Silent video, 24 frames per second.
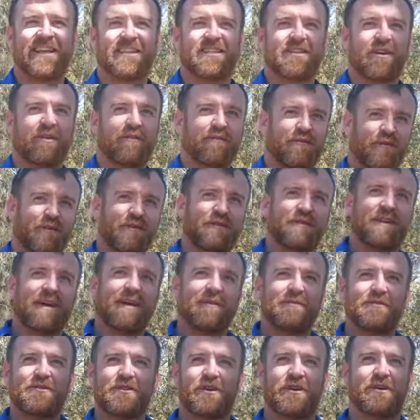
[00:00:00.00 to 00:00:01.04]
this is full time
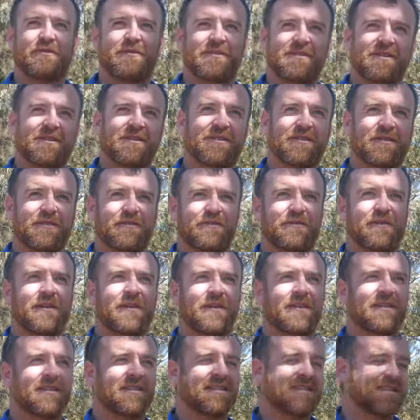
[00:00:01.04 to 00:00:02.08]
job. No, to
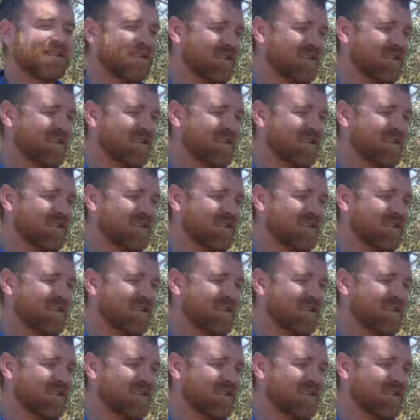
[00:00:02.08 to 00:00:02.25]
fence.